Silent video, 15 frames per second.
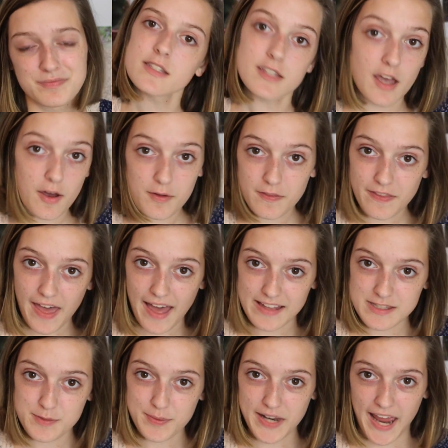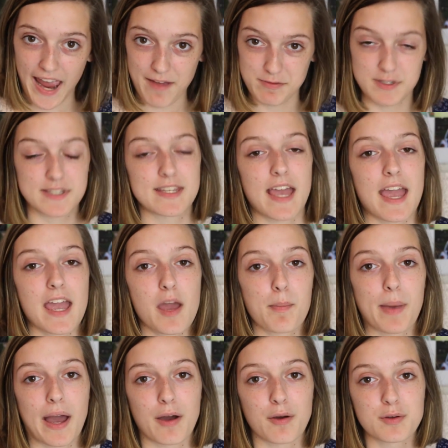So, that's what I have to say
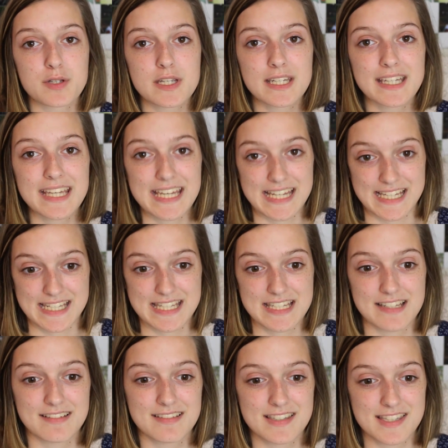about it.